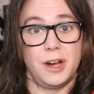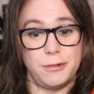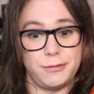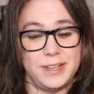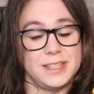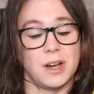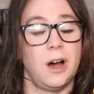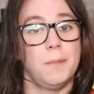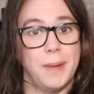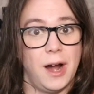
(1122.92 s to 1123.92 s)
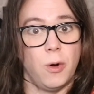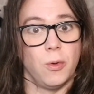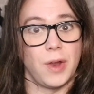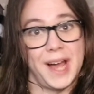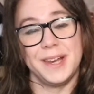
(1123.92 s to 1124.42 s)
Her feet are
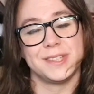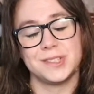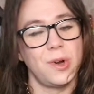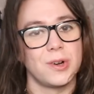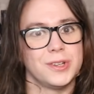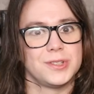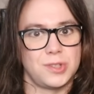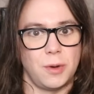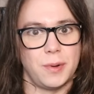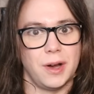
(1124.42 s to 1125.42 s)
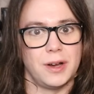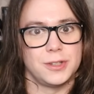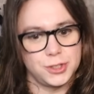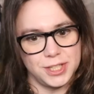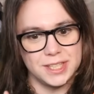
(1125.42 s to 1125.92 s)
bound and it's not going to stop her.
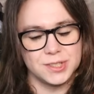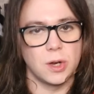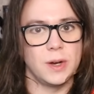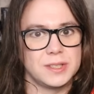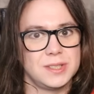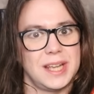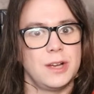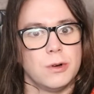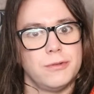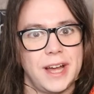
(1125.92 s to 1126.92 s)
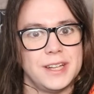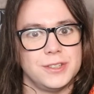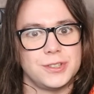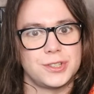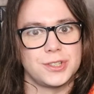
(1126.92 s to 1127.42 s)
She is going to take
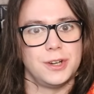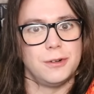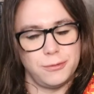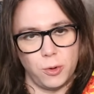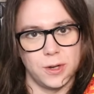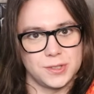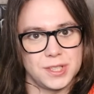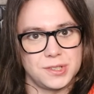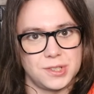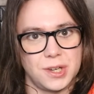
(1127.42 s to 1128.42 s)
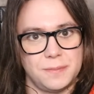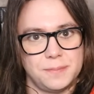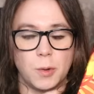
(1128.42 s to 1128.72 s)
revenge for her sister.